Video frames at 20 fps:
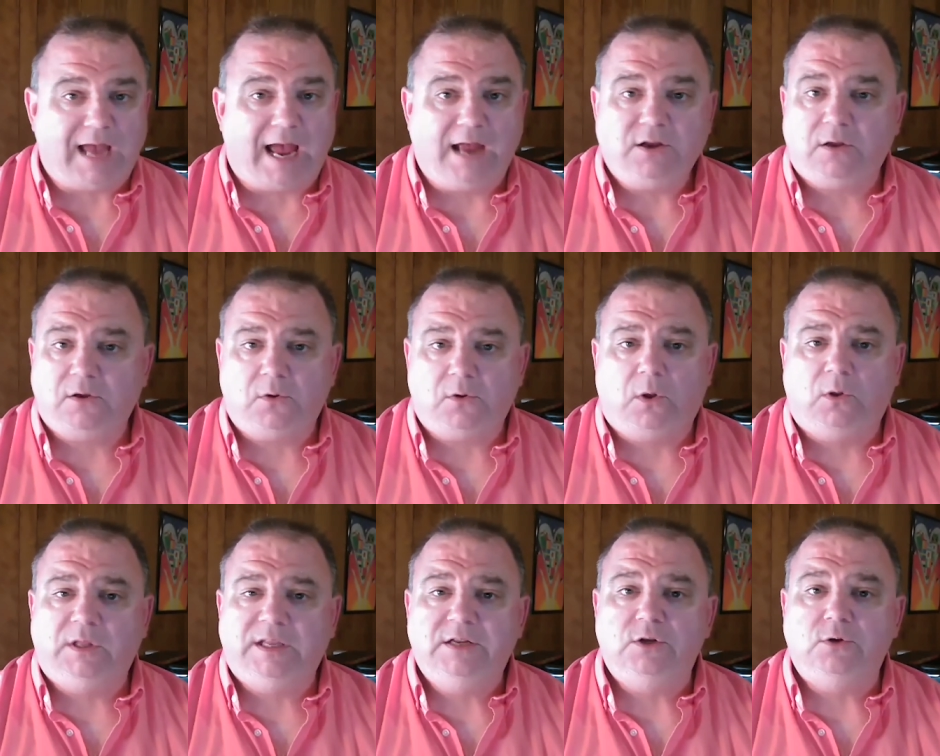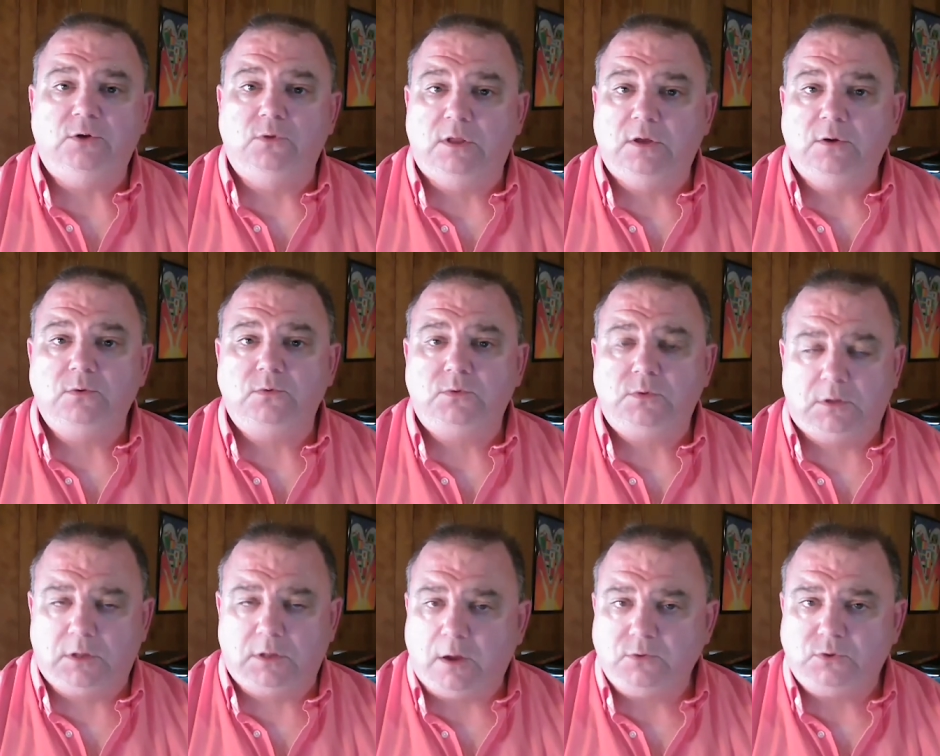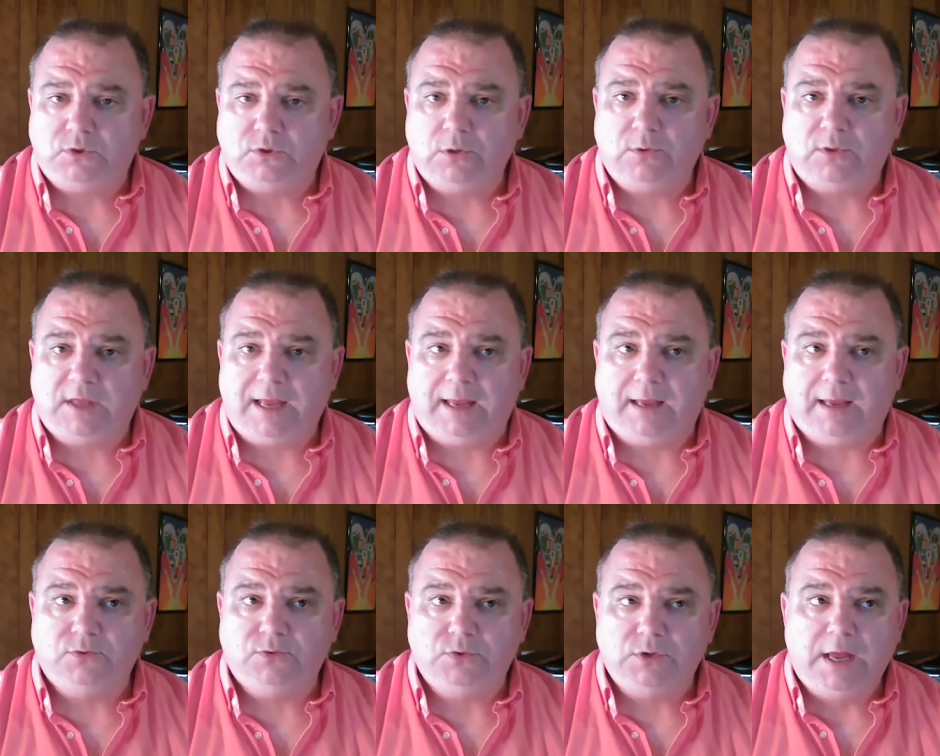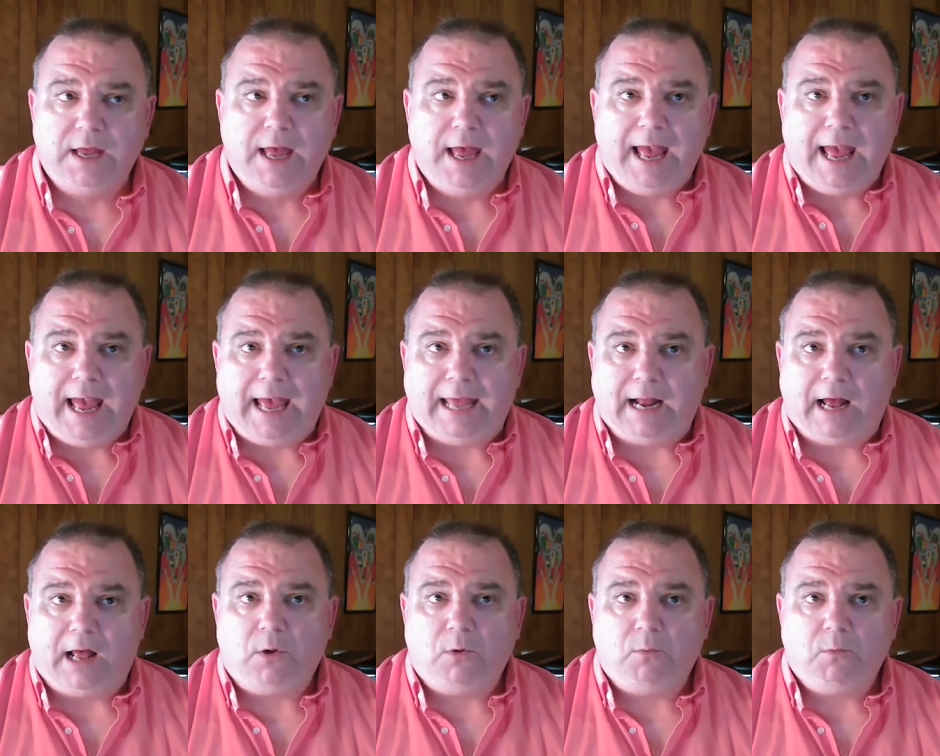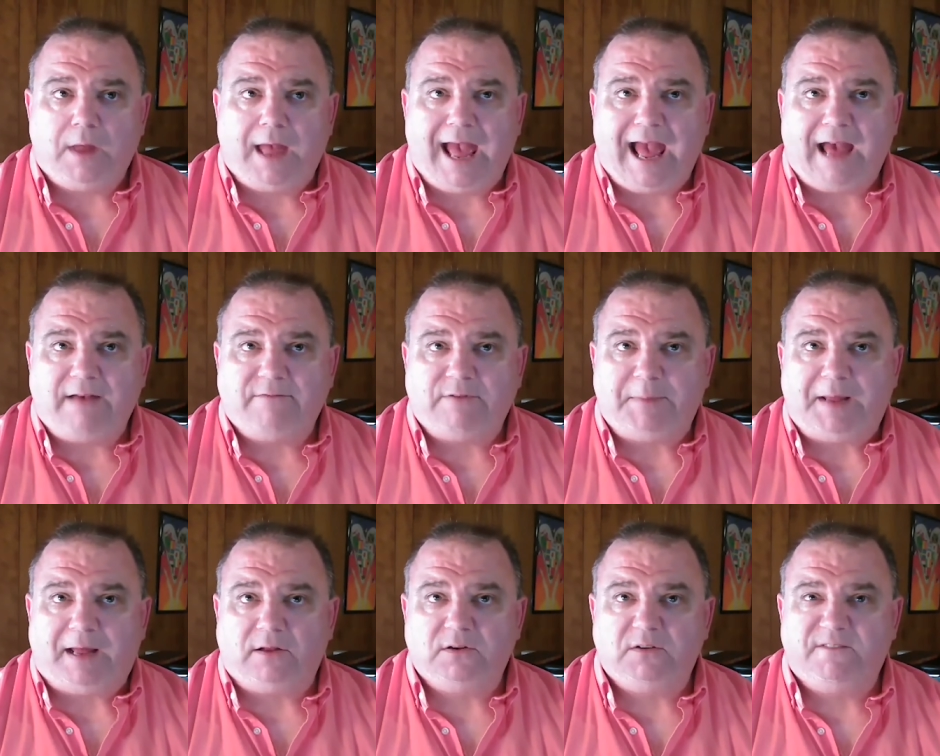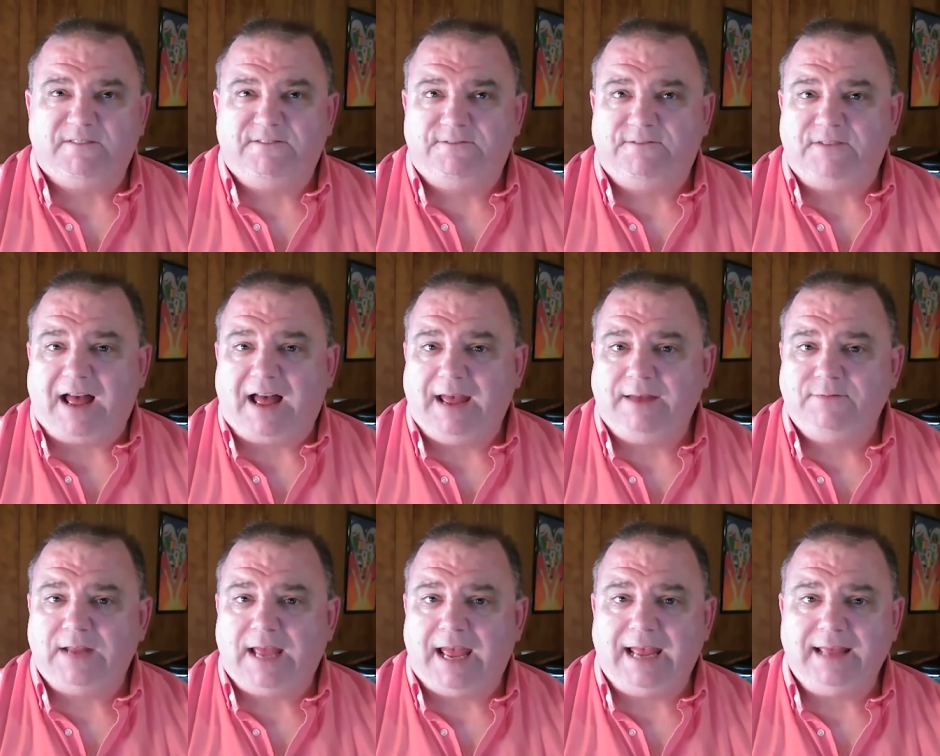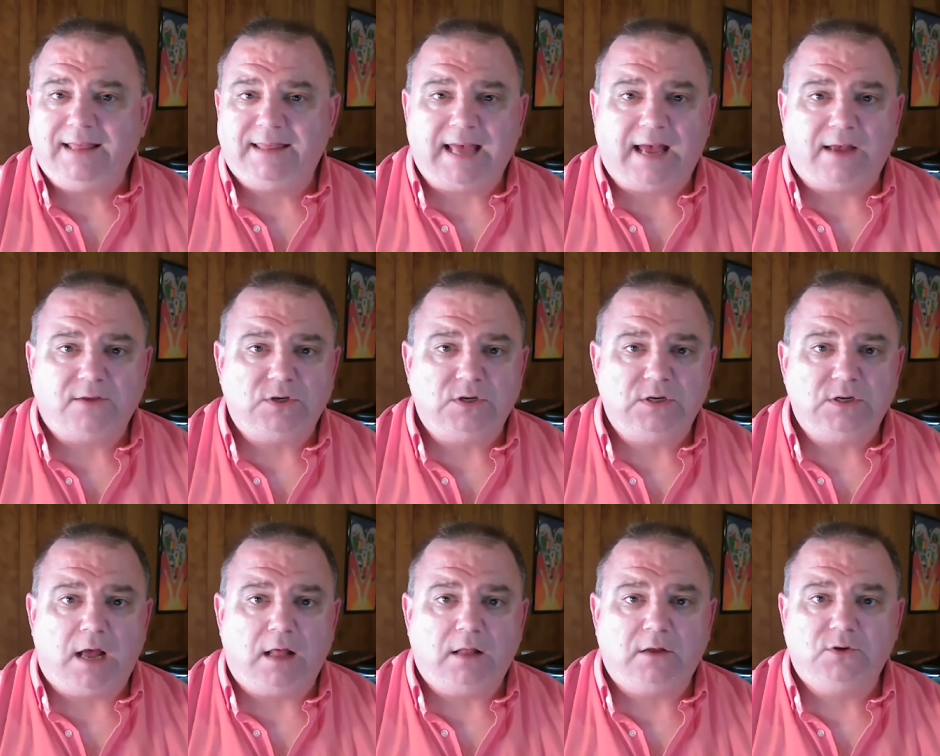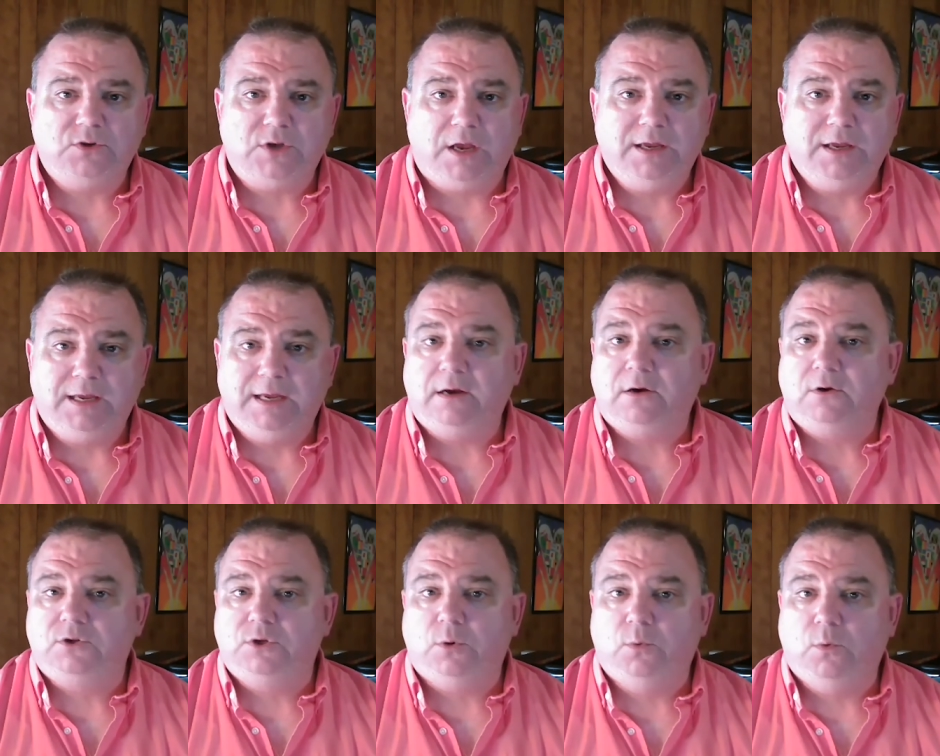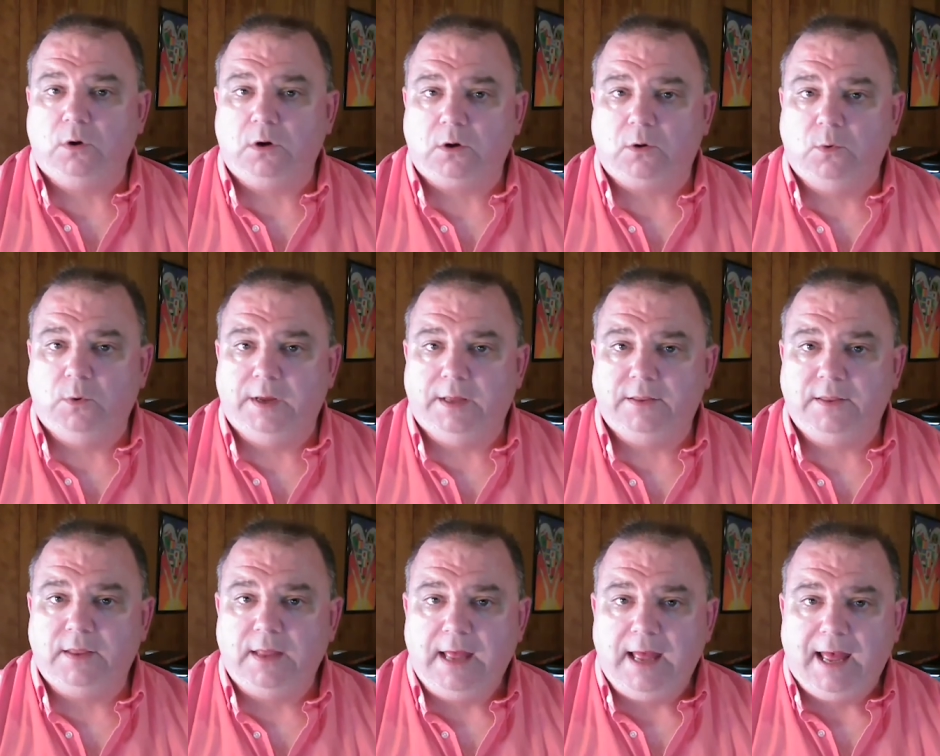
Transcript: I don't only do those those two things, and I'll have about five to eight thousand dollars a year to work with.